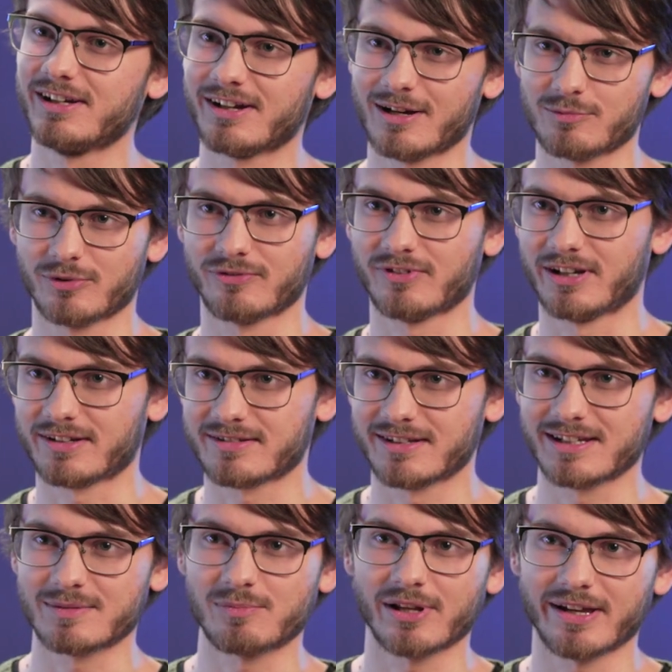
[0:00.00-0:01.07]
cup with, like,
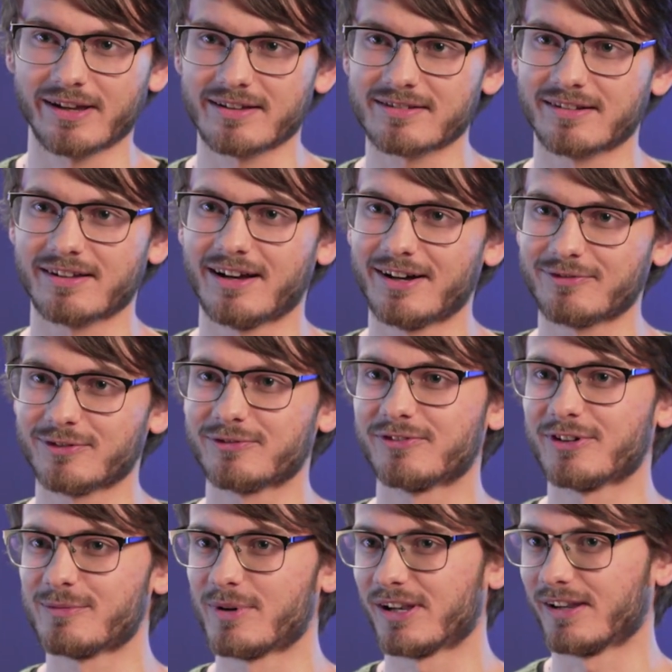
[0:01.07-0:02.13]
6 players and half of
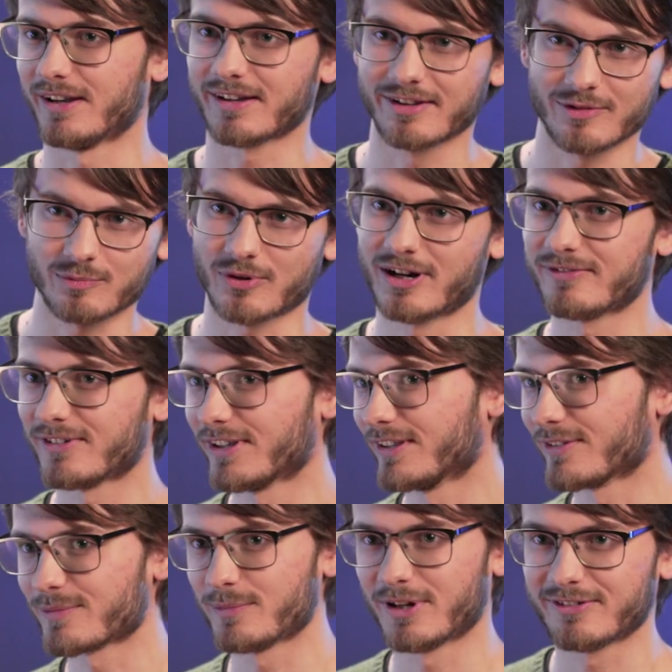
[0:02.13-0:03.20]
them are, like, his brother,
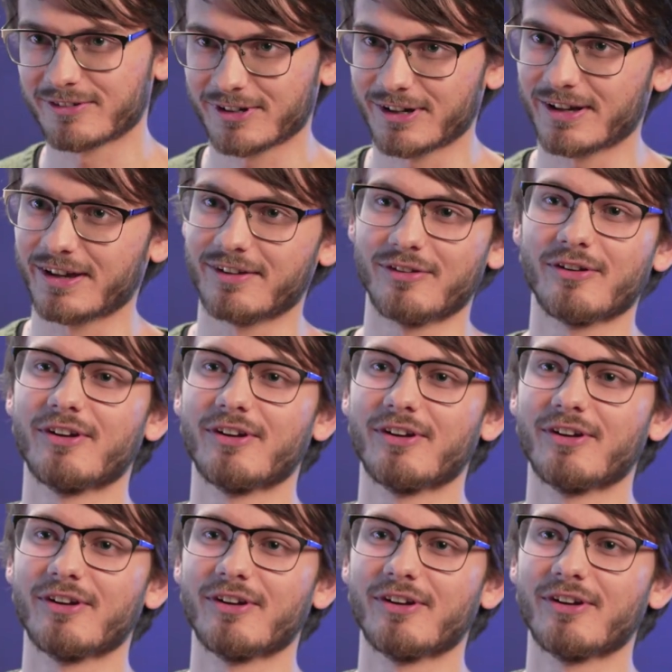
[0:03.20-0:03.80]
his mother, and